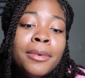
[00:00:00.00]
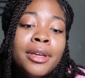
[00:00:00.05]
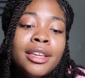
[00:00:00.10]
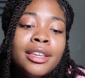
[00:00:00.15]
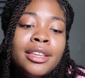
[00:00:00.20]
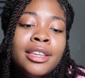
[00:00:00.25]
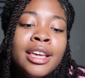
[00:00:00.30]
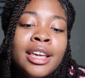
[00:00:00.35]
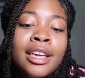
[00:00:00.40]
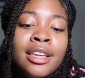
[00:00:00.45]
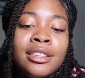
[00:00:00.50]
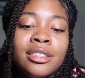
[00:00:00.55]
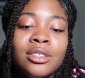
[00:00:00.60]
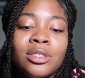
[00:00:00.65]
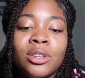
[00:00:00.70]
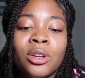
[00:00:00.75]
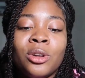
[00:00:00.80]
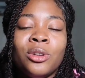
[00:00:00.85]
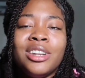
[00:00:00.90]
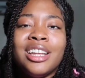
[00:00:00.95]
Yeah,
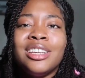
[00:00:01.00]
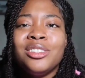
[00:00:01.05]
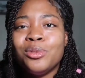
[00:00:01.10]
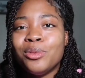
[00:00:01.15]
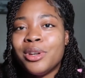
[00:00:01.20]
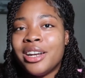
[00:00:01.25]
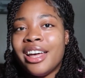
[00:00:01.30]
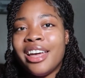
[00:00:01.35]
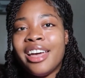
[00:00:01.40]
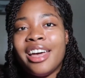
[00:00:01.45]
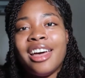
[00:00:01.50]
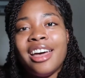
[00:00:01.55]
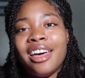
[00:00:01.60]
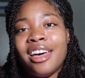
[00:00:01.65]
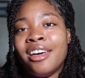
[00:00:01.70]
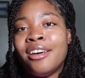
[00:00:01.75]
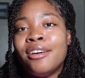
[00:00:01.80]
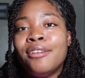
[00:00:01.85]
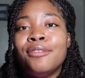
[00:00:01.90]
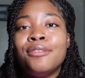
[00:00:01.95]
so that's what I
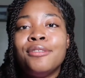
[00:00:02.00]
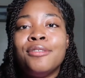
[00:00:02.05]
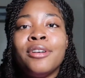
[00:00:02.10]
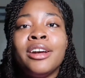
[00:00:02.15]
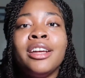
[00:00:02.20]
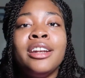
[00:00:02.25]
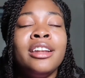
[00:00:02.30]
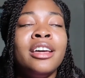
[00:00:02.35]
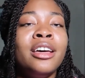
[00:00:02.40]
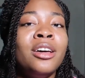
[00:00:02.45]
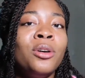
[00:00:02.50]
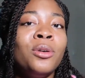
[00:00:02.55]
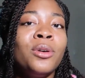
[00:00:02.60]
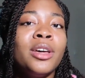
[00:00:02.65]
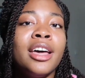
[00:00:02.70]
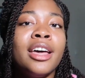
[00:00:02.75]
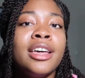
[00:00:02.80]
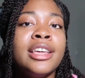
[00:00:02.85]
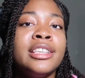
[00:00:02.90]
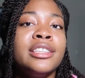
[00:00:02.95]
have right now,
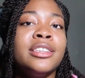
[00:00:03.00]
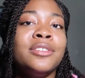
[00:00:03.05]
guys.